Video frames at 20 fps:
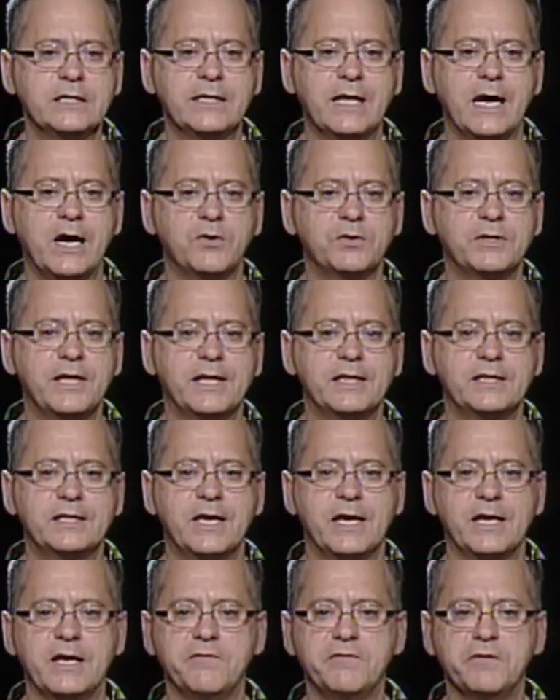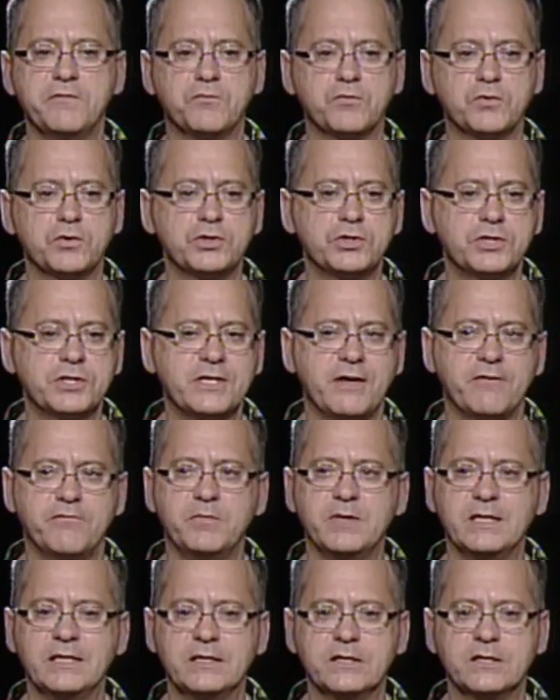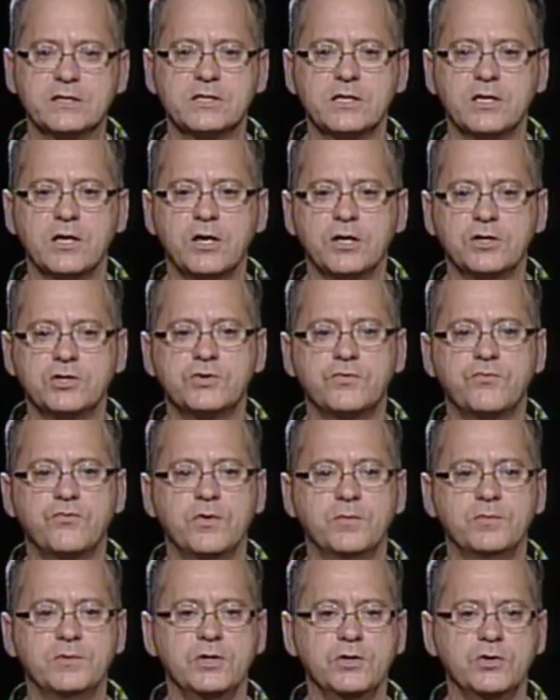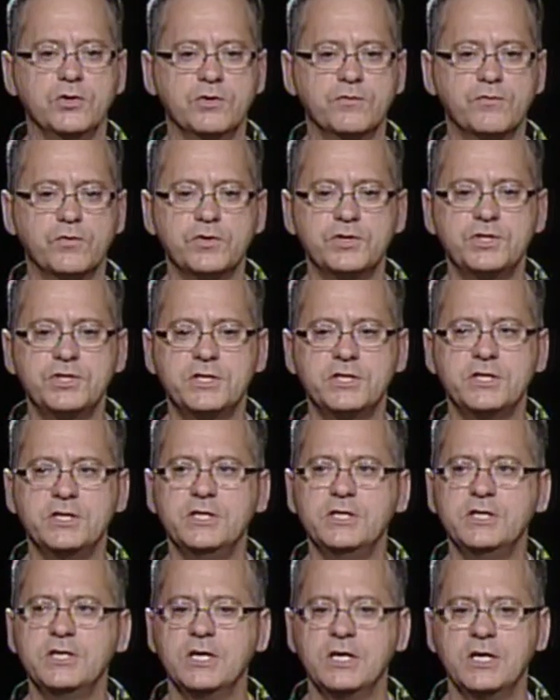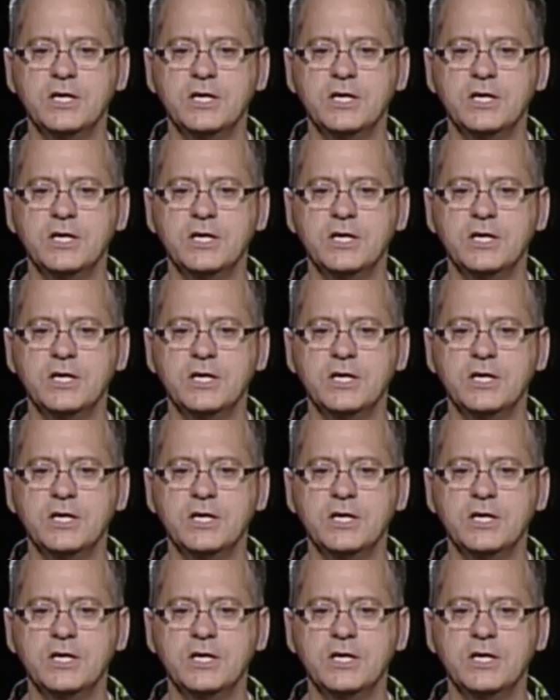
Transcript: Now that Qaddafi forces have been dislodged from the university,